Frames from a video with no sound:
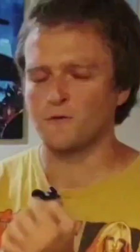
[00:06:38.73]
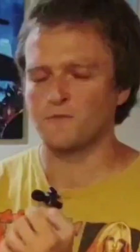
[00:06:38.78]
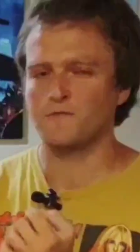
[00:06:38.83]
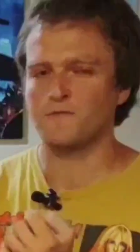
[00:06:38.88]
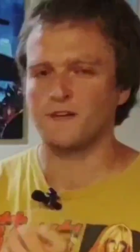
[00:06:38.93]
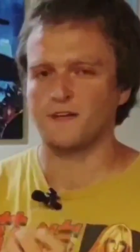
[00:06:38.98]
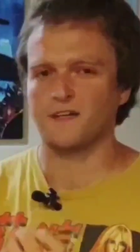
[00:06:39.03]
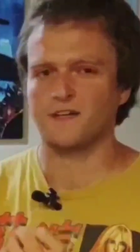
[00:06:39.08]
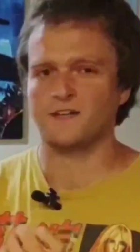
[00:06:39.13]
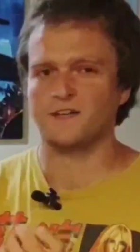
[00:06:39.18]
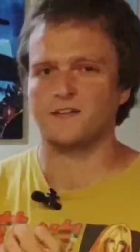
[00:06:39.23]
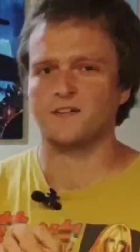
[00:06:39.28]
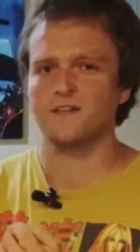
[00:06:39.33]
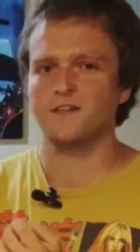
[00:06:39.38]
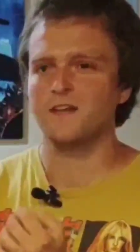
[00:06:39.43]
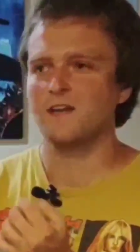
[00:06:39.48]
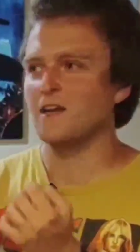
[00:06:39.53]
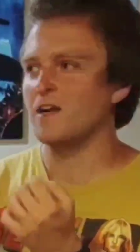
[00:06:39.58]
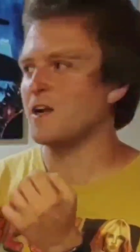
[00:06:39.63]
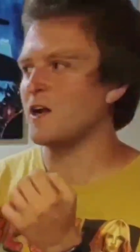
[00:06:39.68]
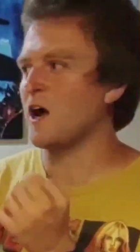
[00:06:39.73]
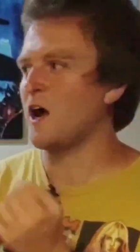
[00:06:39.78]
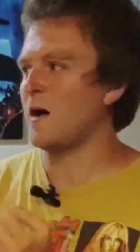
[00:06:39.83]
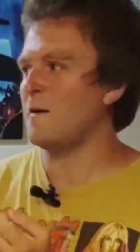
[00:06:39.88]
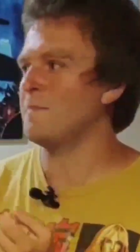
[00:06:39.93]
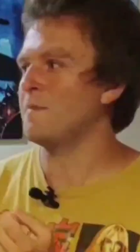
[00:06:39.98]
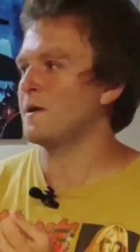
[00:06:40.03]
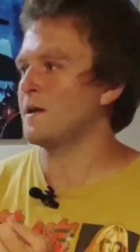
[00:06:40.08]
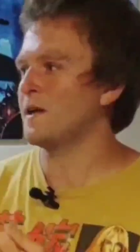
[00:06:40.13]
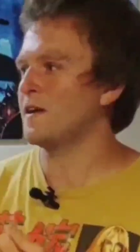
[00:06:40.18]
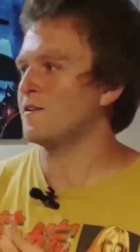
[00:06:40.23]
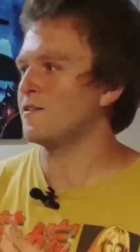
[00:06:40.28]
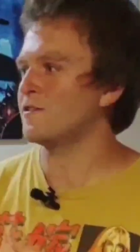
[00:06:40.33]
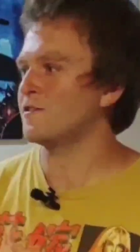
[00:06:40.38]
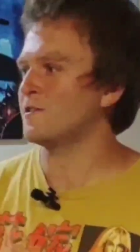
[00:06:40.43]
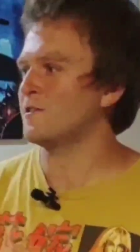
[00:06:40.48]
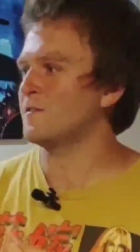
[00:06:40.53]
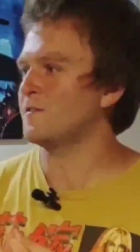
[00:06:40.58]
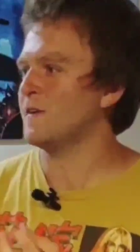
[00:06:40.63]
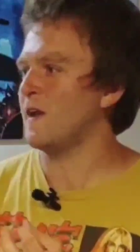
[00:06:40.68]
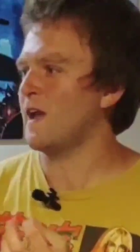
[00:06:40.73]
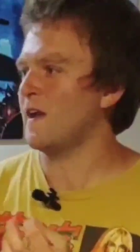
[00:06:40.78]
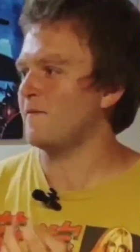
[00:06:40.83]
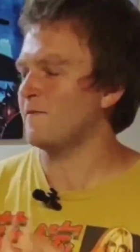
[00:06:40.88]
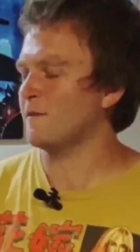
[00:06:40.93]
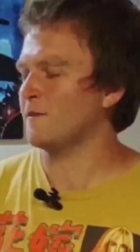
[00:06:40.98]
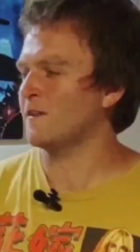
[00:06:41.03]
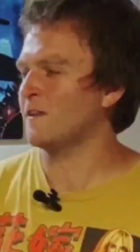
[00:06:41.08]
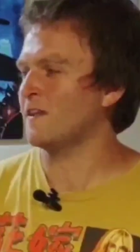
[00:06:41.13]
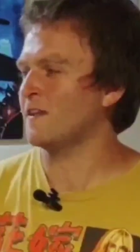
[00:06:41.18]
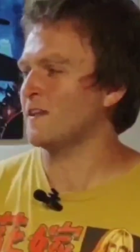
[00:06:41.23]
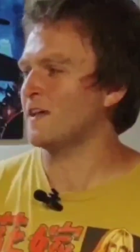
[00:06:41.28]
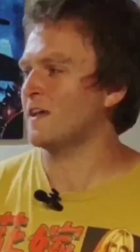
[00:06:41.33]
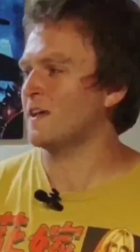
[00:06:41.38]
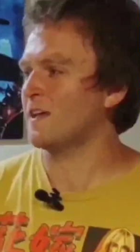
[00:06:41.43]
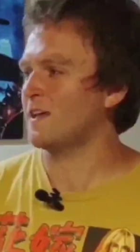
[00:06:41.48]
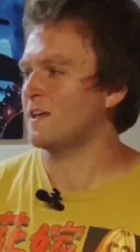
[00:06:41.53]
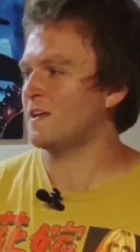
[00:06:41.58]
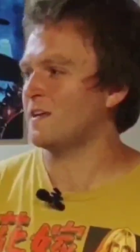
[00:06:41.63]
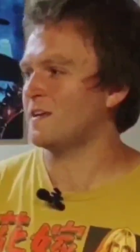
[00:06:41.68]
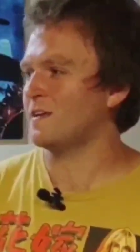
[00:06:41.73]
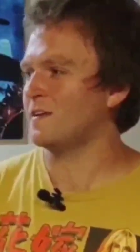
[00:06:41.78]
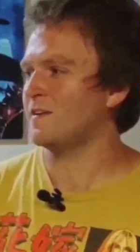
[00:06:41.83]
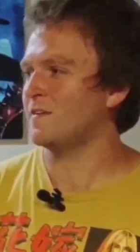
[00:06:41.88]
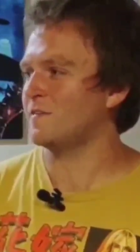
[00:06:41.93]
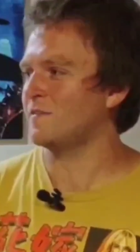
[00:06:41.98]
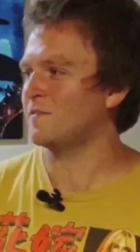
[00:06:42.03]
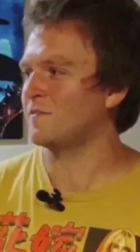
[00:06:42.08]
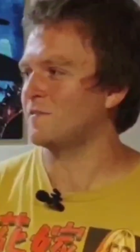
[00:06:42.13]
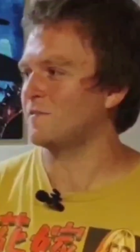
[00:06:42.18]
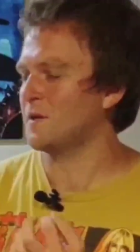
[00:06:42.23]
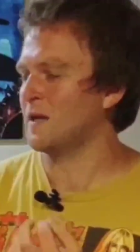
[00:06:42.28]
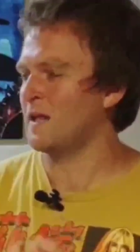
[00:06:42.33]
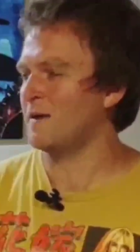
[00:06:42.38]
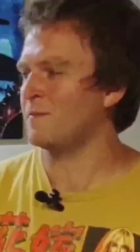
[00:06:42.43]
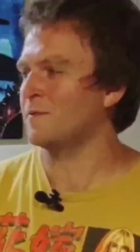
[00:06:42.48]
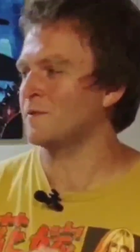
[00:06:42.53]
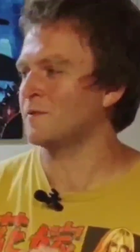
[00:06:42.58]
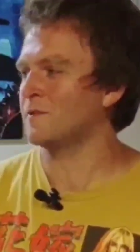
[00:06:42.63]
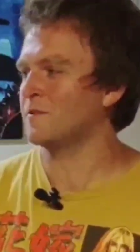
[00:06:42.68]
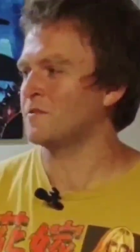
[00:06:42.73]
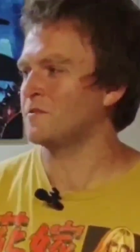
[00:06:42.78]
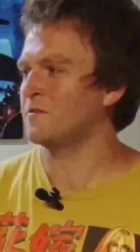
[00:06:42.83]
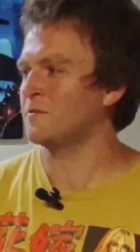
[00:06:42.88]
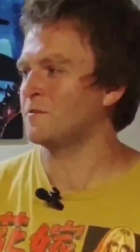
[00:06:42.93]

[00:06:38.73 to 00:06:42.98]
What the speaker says: perfect combination of everything that he has been able to